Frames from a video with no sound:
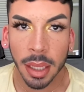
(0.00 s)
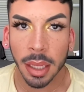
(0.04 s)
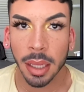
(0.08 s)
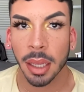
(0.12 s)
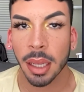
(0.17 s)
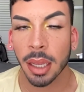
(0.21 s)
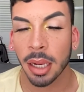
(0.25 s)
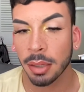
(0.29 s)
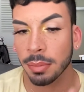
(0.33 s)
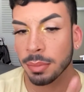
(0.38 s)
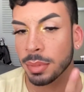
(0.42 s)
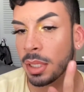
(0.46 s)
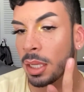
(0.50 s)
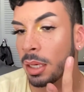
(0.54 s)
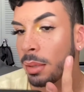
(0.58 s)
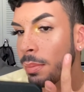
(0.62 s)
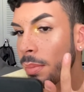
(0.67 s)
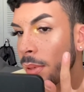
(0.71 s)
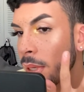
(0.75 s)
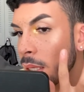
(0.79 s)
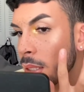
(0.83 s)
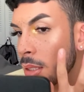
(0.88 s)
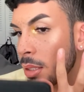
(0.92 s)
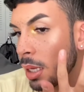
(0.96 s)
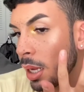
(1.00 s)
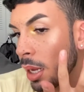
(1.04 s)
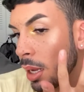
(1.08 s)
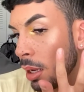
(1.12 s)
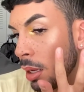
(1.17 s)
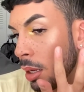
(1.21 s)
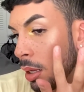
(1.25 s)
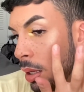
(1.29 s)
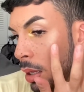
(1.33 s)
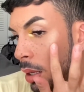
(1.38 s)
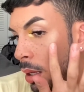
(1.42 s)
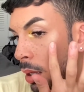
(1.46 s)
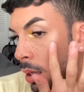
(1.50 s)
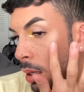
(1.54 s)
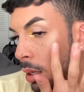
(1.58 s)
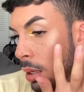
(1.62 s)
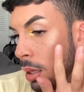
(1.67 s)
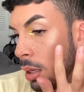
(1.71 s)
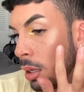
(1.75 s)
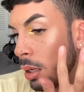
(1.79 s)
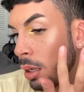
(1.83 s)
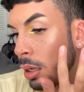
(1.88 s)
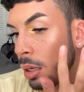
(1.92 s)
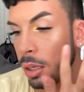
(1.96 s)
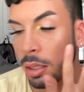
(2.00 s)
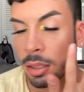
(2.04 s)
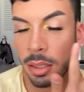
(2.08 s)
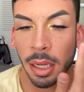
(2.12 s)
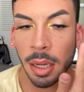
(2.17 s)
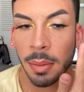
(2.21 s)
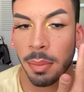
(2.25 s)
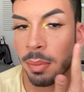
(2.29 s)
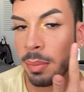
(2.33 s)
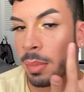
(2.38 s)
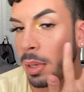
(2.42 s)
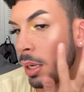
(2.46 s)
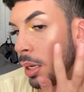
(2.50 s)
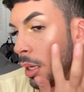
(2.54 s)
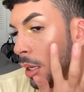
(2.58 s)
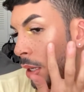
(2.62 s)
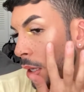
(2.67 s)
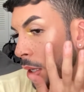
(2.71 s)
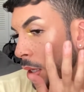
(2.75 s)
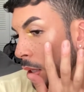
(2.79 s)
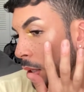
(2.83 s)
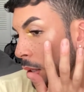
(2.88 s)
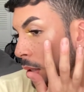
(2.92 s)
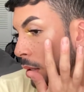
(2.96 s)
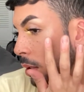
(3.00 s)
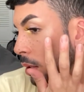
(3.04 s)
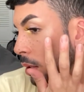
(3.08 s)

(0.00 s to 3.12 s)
and I'm just gonna place that on top of my highlight.